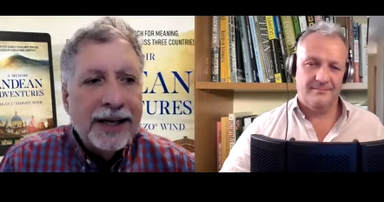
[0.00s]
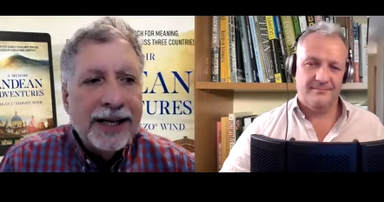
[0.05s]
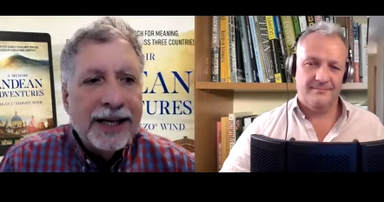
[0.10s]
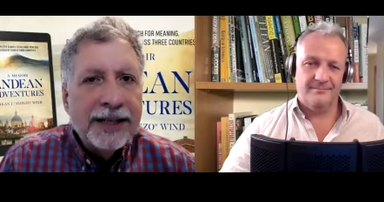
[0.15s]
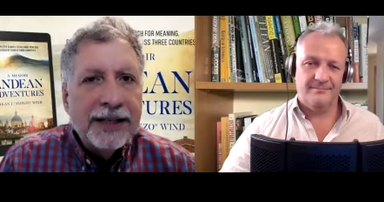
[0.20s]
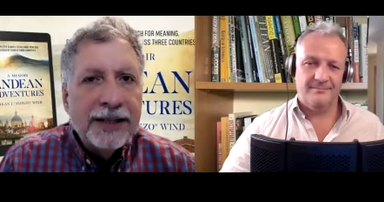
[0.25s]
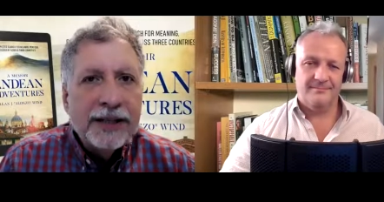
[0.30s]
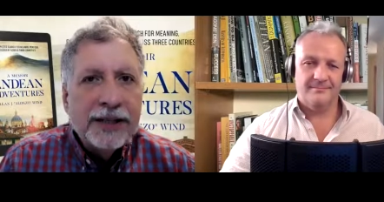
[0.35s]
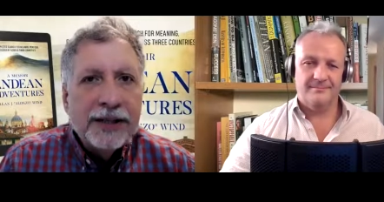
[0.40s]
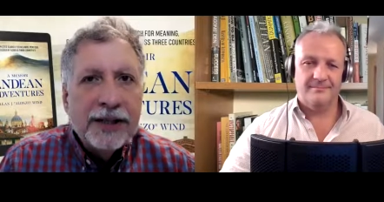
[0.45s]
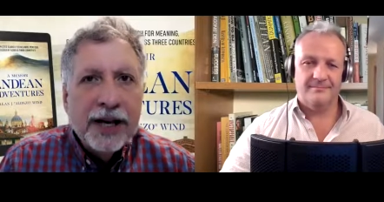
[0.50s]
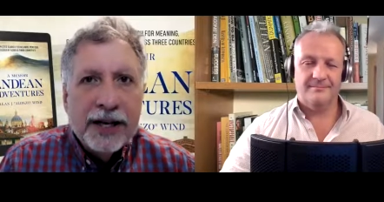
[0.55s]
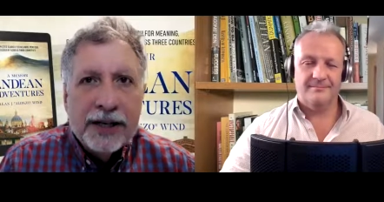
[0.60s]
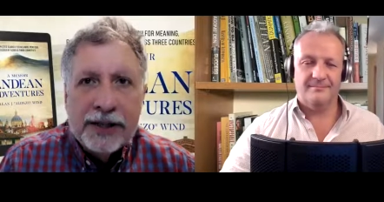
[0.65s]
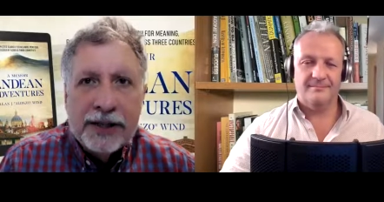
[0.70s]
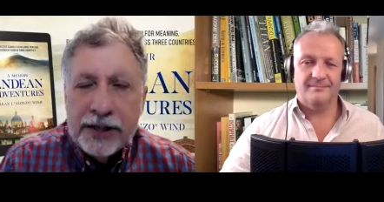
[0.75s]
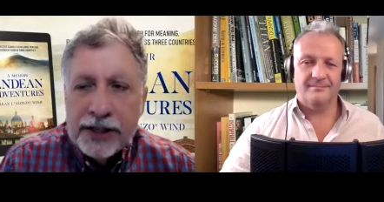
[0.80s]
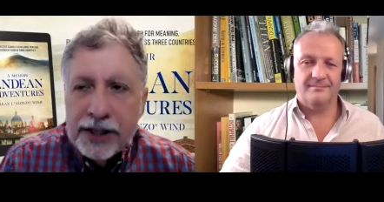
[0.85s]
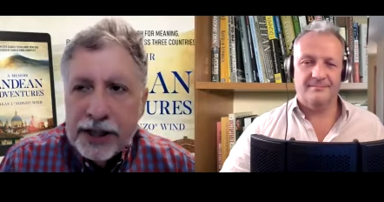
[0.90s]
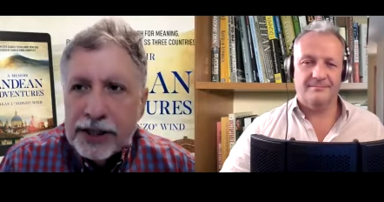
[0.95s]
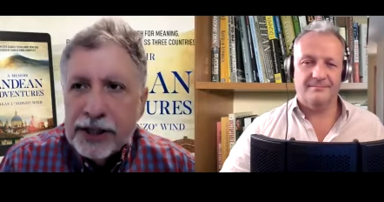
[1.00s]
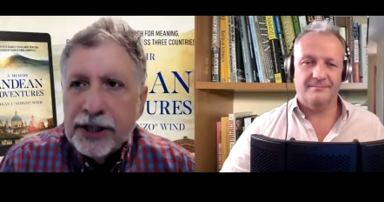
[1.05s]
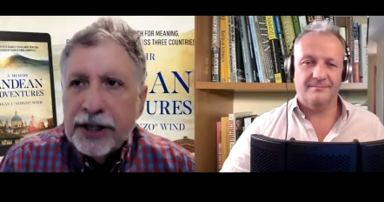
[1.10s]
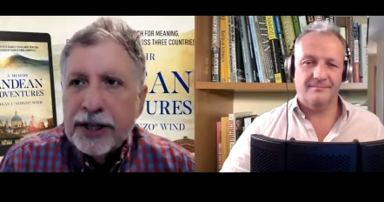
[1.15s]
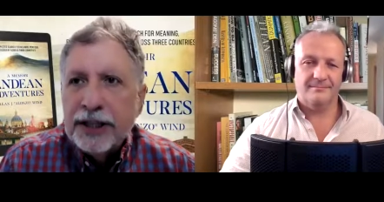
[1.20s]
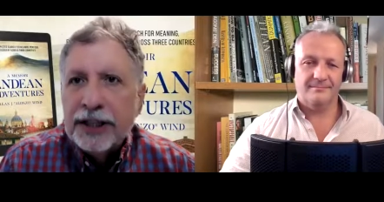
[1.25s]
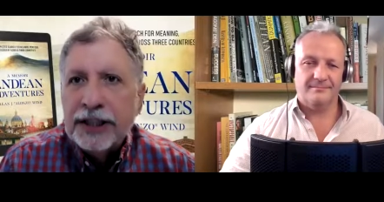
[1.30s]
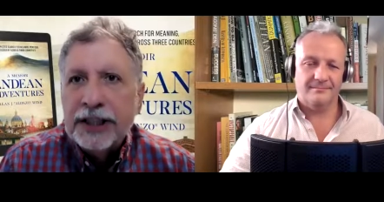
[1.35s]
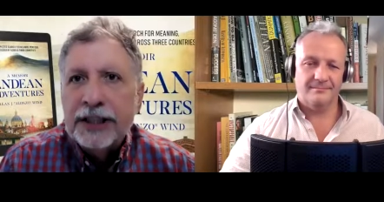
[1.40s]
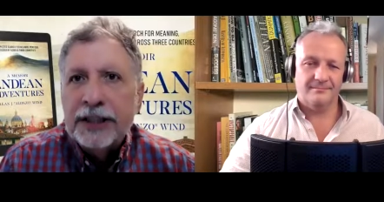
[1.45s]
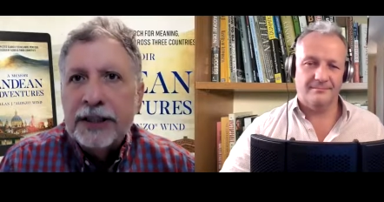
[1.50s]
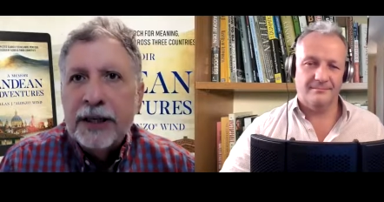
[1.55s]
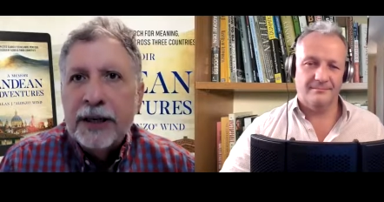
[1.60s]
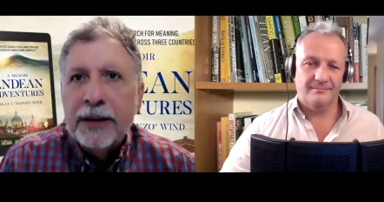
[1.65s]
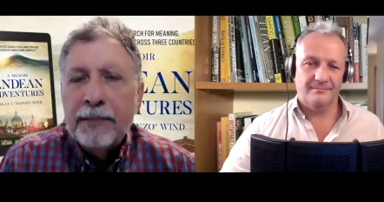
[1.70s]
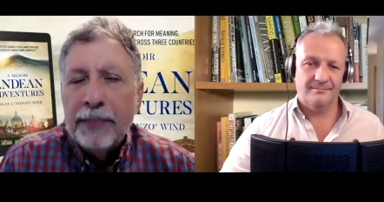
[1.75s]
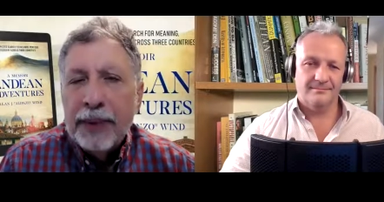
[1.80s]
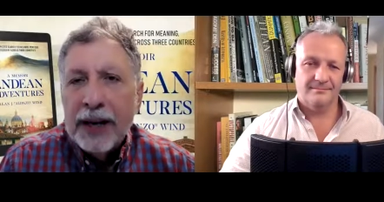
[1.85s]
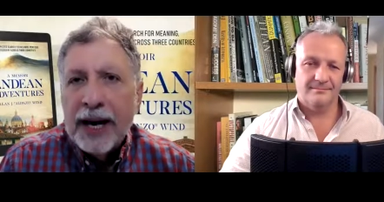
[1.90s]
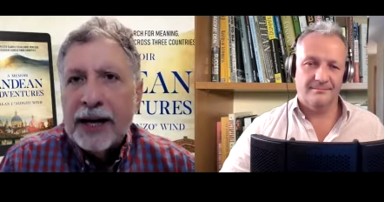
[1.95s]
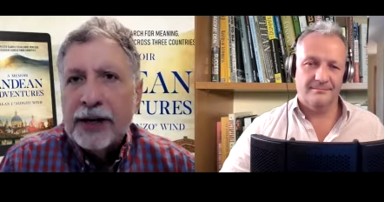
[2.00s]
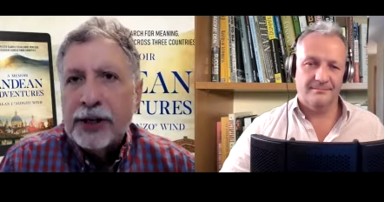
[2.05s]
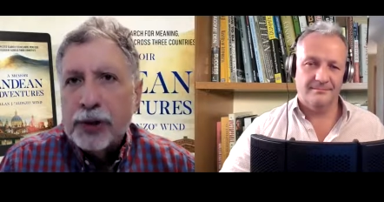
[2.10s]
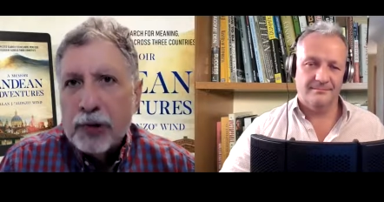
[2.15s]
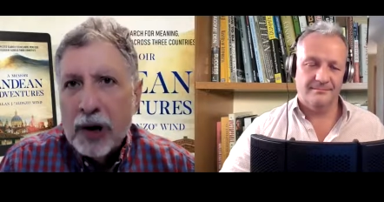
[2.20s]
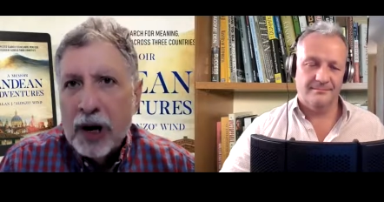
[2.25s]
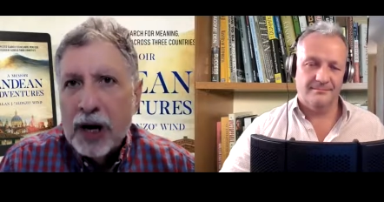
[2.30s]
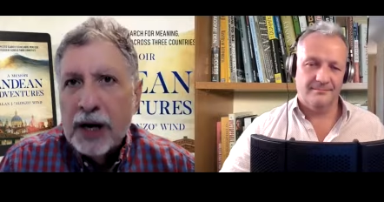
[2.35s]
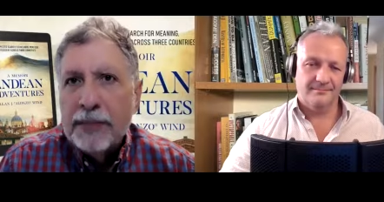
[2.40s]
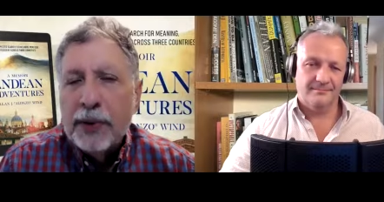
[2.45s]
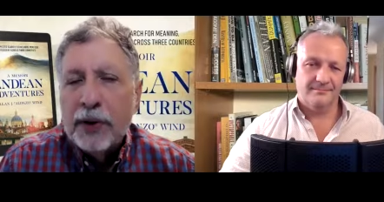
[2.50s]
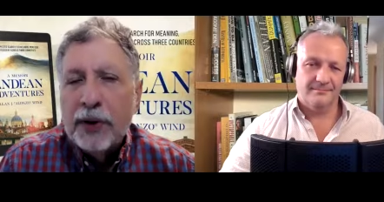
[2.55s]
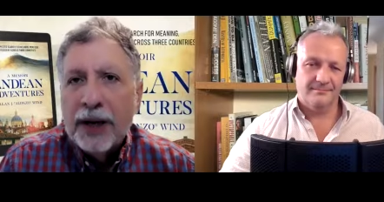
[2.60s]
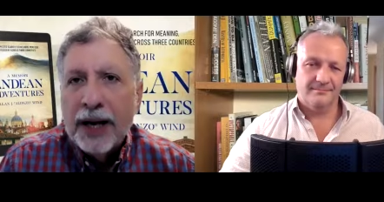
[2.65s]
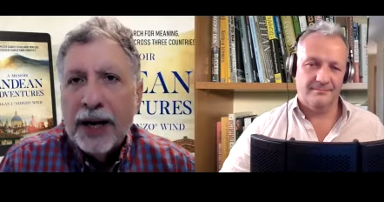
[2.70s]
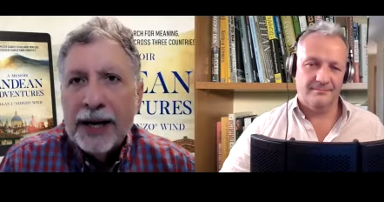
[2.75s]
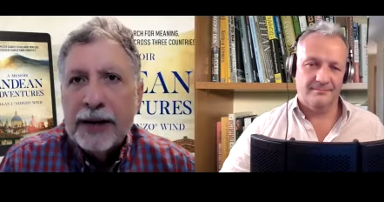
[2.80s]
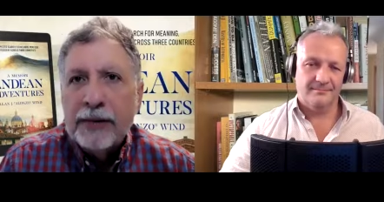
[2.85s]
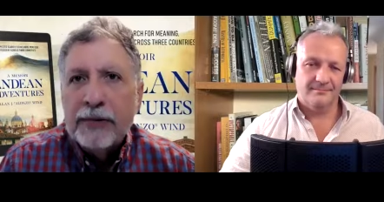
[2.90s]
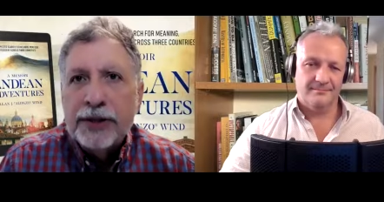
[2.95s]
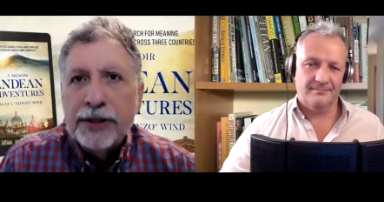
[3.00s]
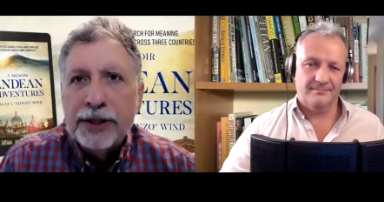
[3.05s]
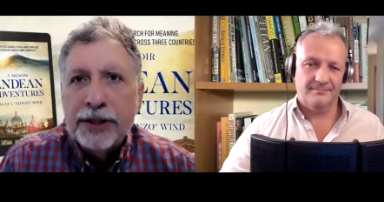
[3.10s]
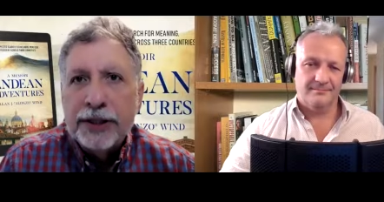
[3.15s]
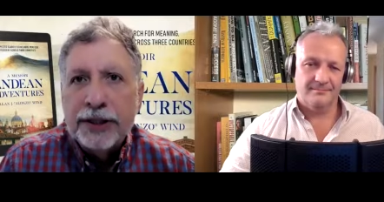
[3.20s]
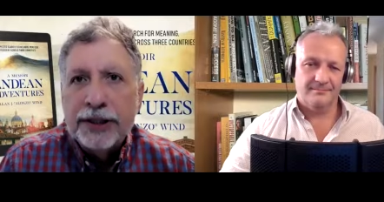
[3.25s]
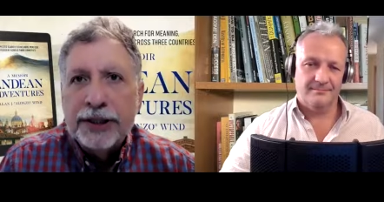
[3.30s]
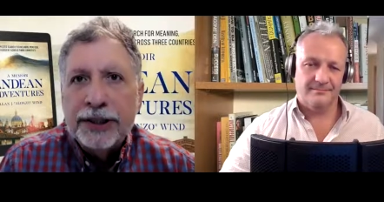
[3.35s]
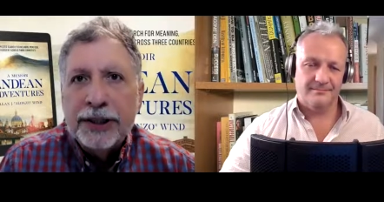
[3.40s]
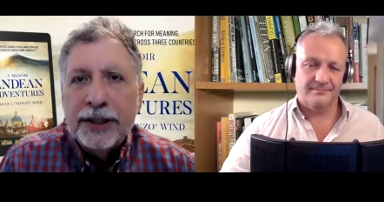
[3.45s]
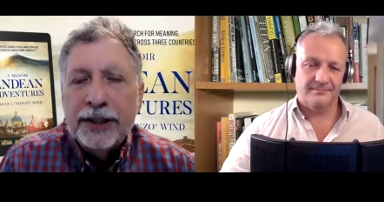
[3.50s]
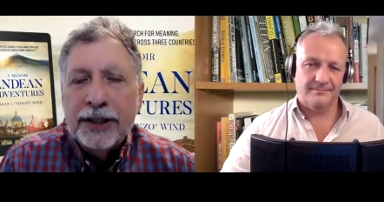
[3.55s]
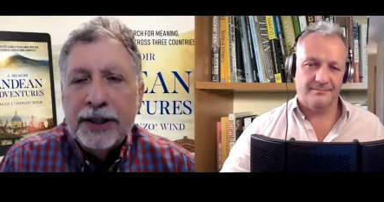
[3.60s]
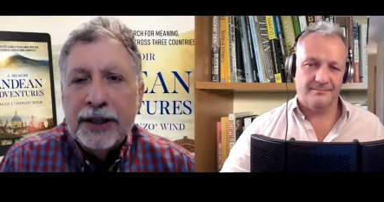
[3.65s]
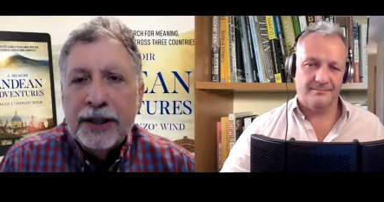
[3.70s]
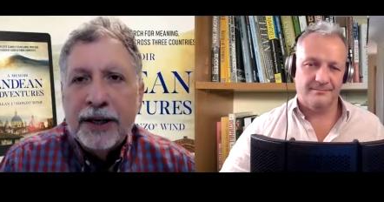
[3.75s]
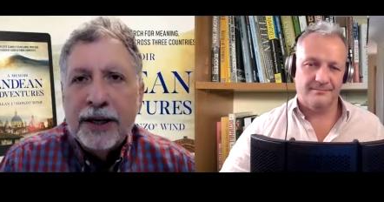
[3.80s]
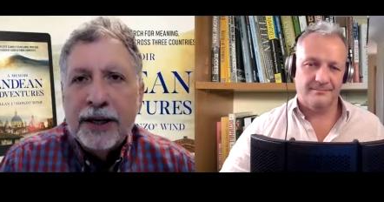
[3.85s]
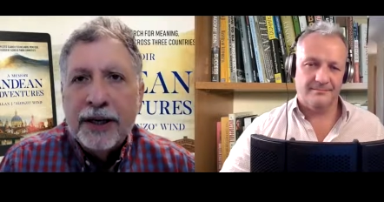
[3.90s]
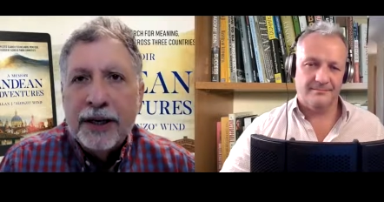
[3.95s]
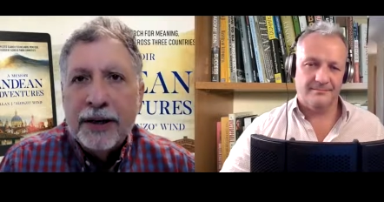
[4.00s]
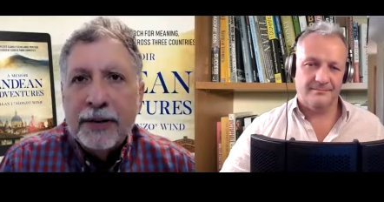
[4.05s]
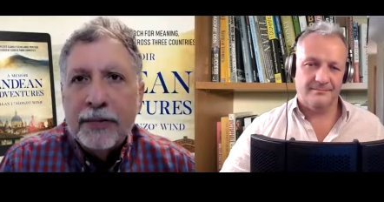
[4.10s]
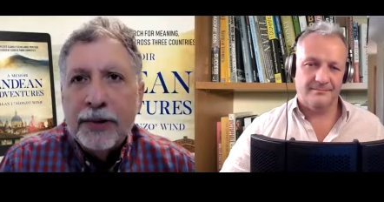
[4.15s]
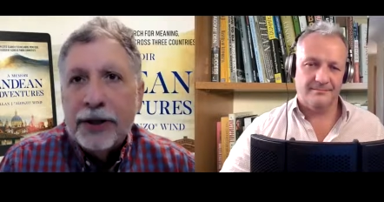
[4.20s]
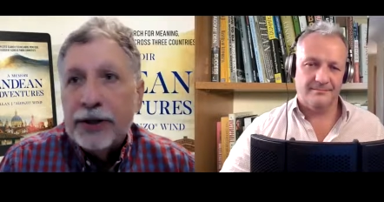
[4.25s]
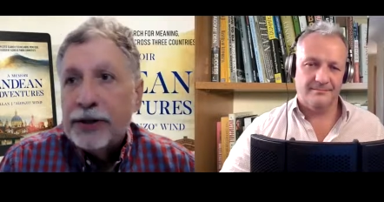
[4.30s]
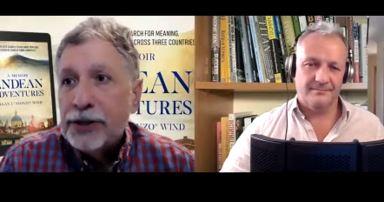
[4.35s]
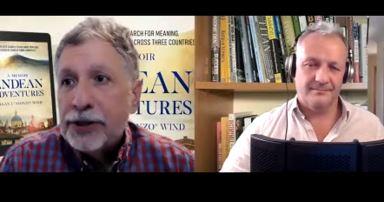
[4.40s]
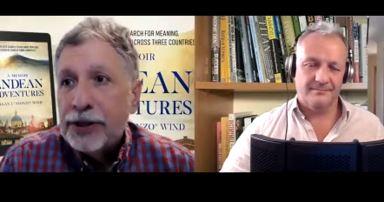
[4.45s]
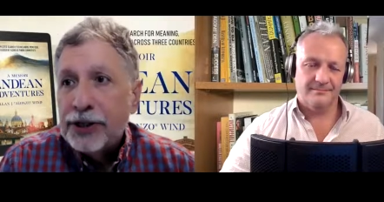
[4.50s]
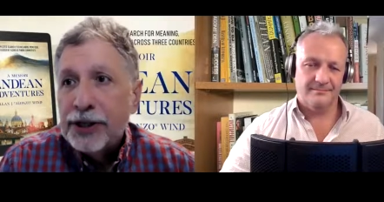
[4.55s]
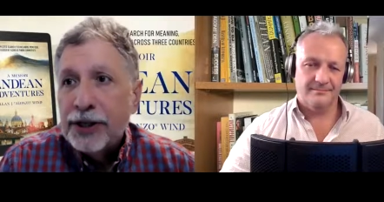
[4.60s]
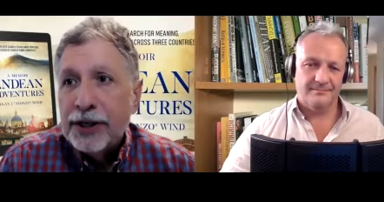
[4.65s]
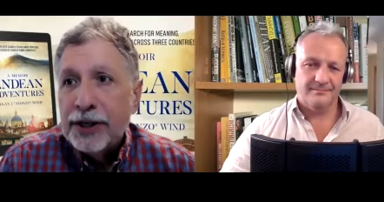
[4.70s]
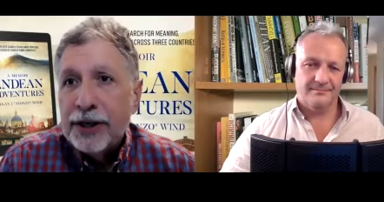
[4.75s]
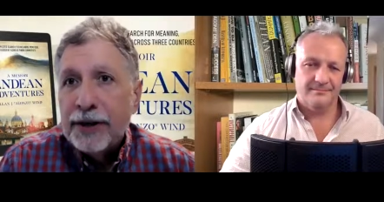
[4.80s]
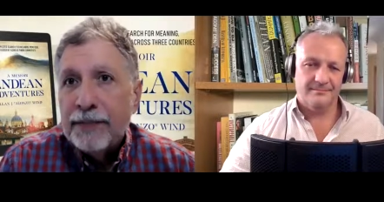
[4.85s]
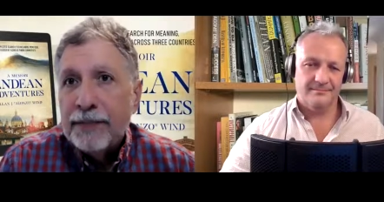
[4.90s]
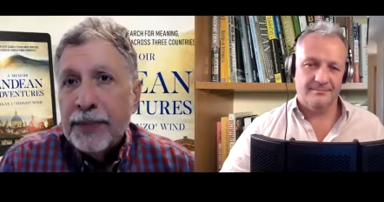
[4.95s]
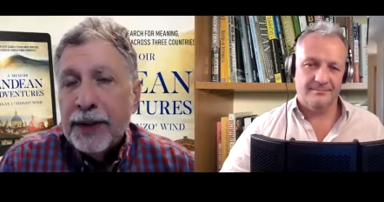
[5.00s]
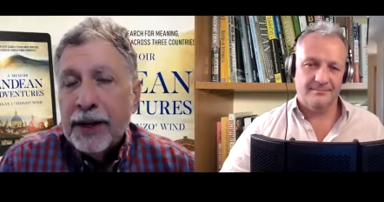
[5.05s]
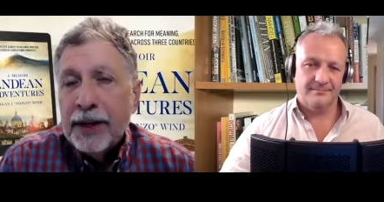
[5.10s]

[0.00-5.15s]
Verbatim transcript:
Speaker 1: in, indigenous Black tribal languages, uh, which uh,